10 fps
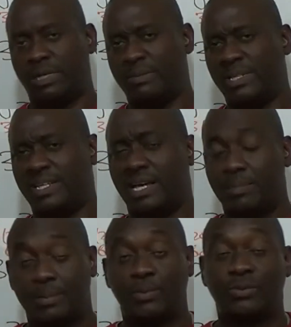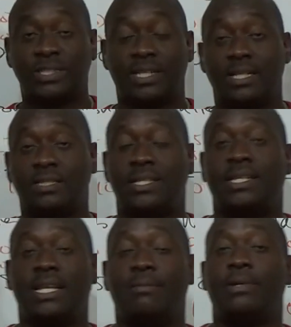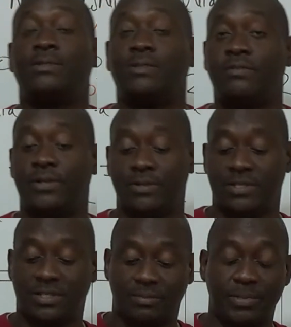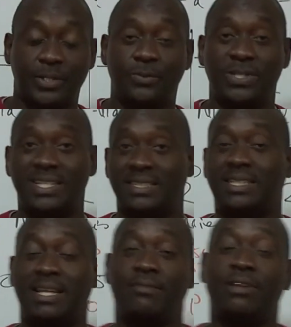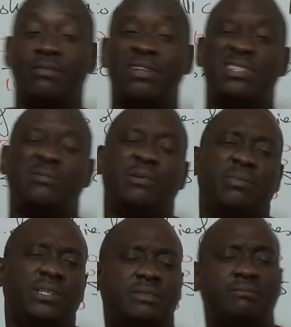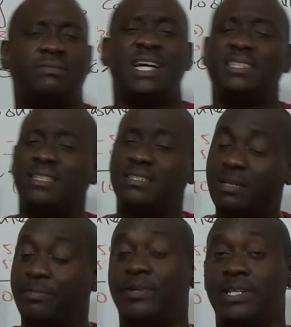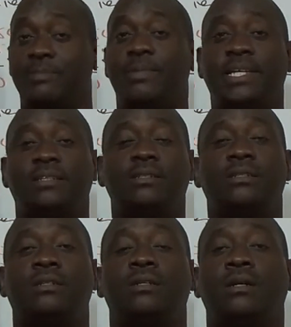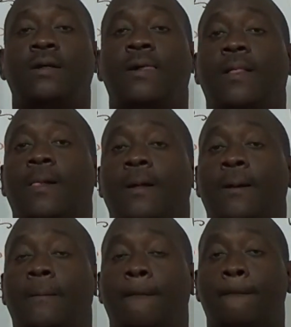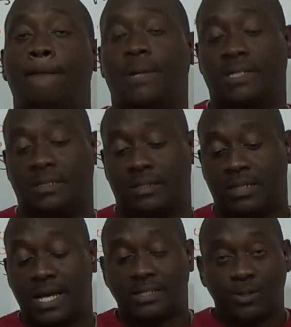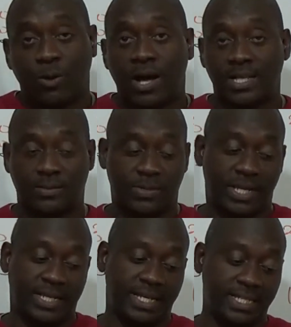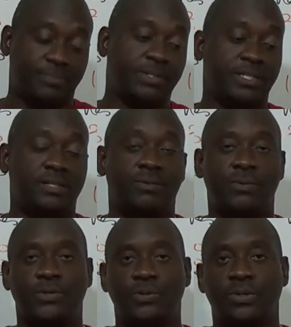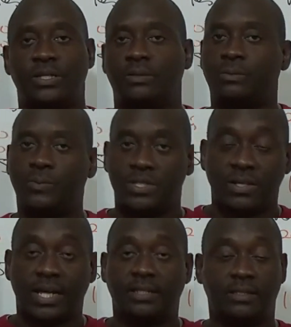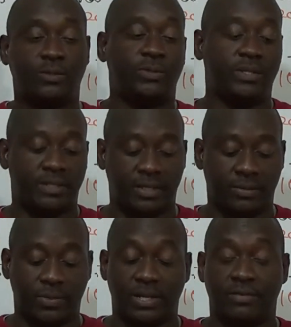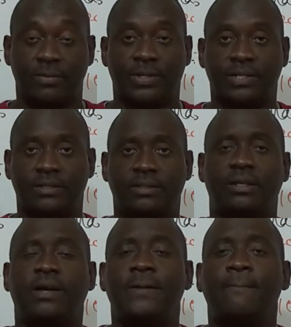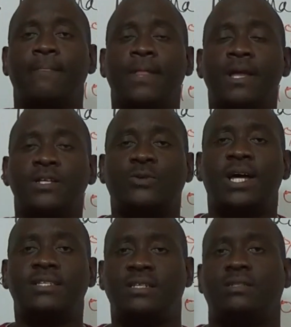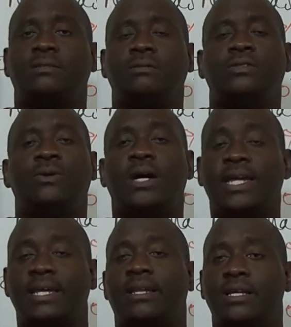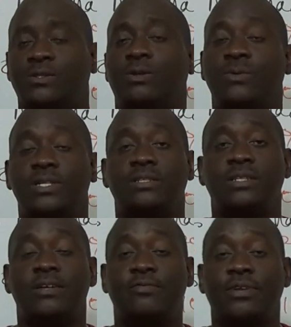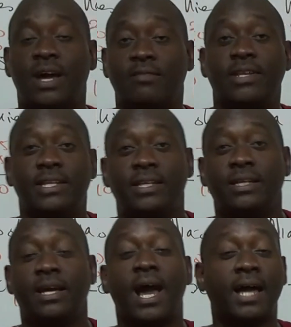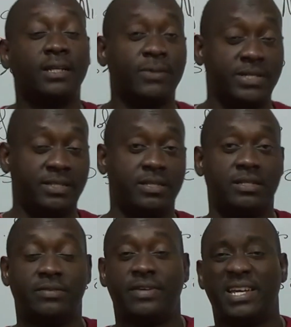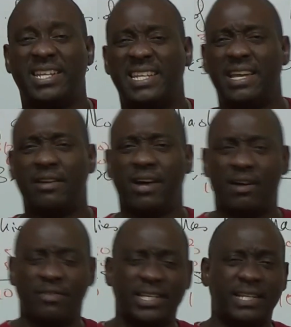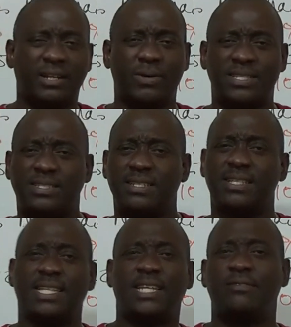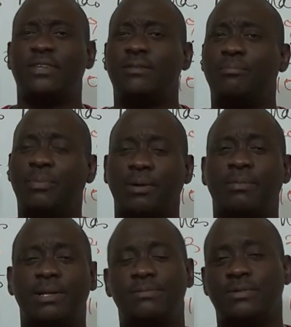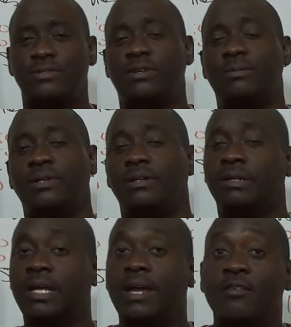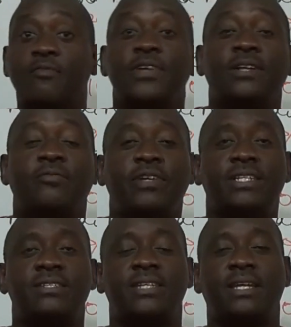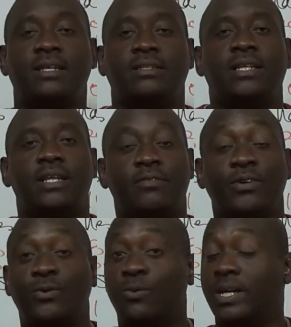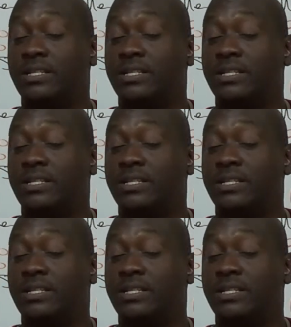I mean, there are people who think that 10, 11, and 12-year-olds shouldn't be doing this level of algebra, but that's a separate debate. But as long as we end this position when we're doing it, we try to do the thing whenever we could. All right? So that's it. So again, as always, if you have any hard questions, if you have any questions that give you problems or trouble, feel free to send it. You never know.